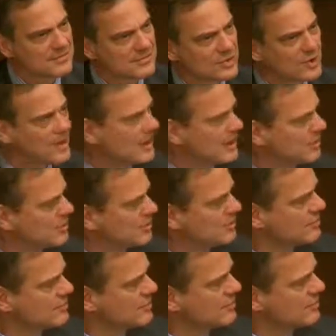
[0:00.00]
So I don't know
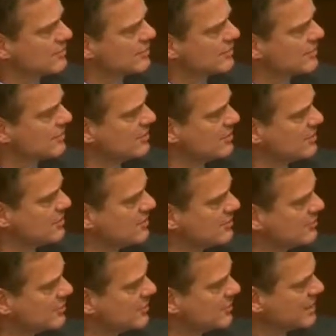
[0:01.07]
if this is
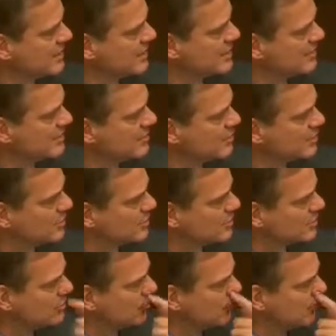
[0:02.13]
consistent from an academic point of
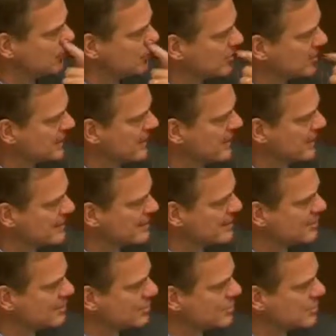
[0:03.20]
view or from an
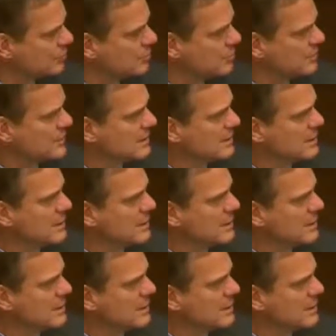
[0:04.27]
analytical point of view, but